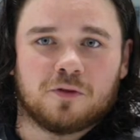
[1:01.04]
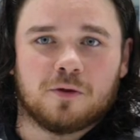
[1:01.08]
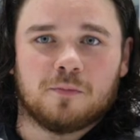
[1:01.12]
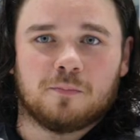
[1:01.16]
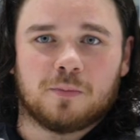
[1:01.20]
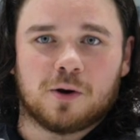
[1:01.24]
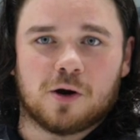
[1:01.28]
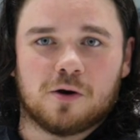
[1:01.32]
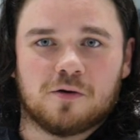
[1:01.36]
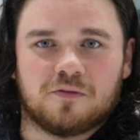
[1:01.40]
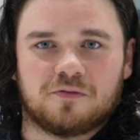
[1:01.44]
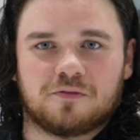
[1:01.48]
them
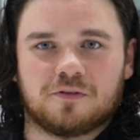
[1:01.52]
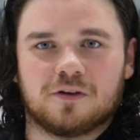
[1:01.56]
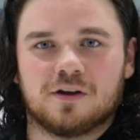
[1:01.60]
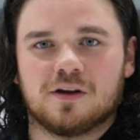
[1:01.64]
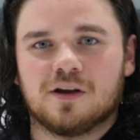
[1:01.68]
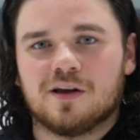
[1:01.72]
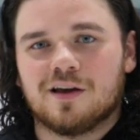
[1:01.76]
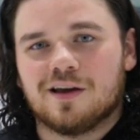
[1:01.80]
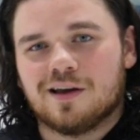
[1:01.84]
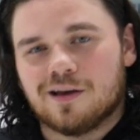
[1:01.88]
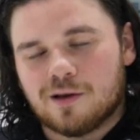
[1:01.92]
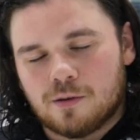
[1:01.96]
both,
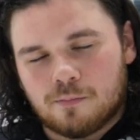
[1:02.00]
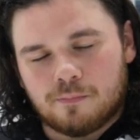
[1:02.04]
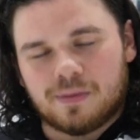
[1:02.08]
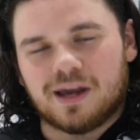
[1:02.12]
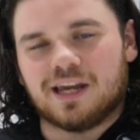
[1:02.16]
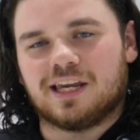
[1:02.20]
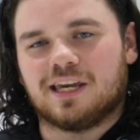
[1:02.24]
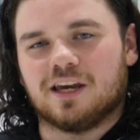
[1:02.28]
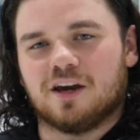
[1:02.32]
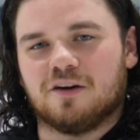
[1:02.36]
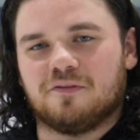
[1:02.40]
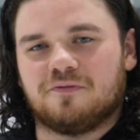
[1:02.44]

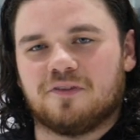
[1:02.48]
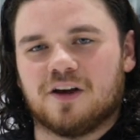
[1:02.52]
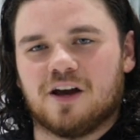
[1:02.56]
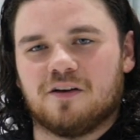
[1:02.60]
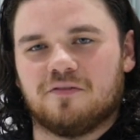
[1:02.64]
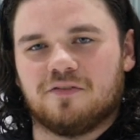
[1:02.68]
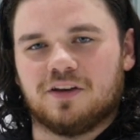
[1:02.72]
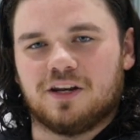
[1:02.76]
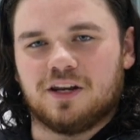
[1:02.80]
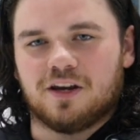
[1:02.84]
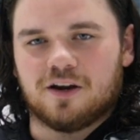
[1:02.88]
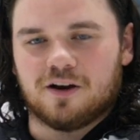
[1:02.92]
make it a
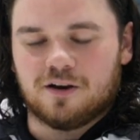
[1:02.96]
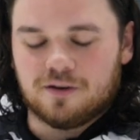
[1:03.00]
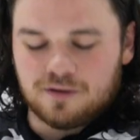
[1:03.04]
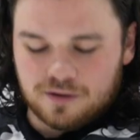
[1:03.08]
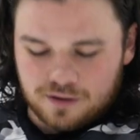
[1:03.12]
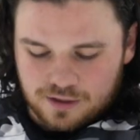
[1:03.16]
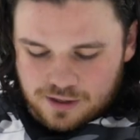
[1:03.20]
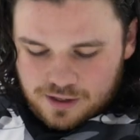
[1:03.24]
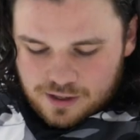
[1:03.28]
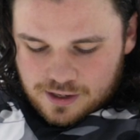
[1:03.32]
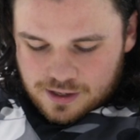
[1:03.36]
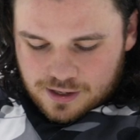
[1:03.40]
fair video,
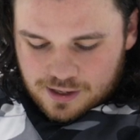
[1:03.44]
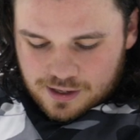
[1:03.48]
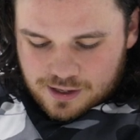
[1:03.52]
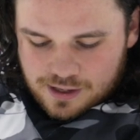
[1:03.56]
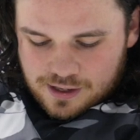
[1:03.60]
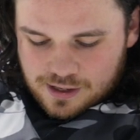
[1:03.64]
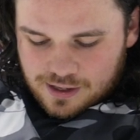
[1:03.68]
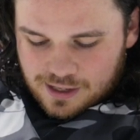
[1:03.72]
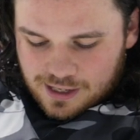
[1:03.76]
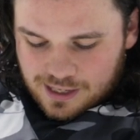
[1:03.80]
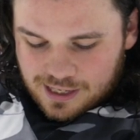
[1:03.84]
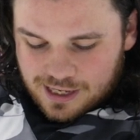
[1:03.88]

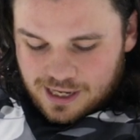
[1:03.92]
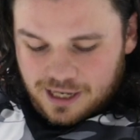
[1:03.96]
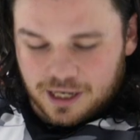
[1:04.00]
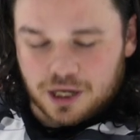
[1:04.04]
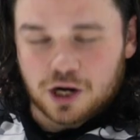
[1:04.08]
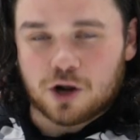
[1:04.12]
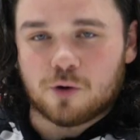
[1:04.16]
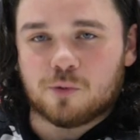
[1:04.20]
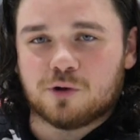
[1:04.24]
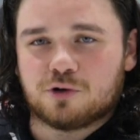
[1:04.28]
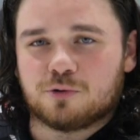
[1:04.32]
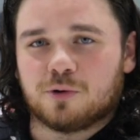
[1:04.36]
and let you
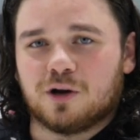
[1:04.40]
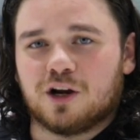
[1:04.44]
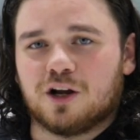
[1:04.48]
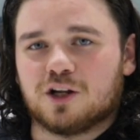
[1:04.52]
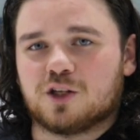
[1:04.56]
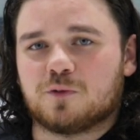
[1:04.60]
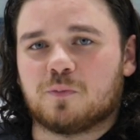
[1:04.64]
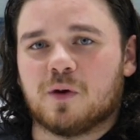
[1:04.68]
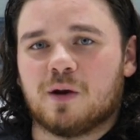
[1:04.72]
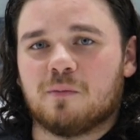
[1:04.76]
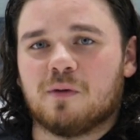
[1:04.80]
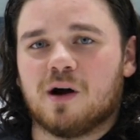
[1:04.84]
know which one
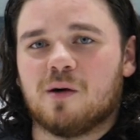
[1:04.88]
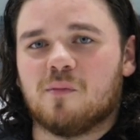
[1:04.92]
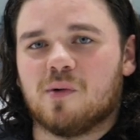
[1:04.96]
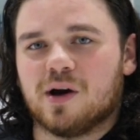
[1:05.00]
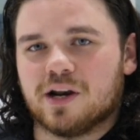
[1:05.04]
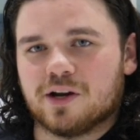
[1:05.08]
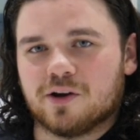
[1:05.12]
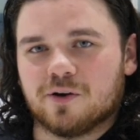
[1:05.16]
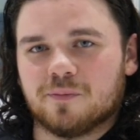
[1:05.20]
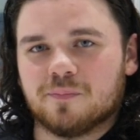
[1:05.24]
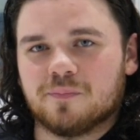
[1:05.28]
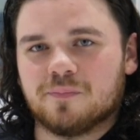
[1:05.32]
I'd spend my
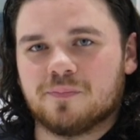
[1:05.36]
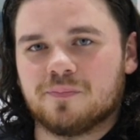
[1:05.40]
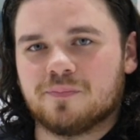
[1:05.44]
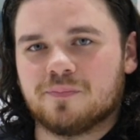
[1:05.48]
money on.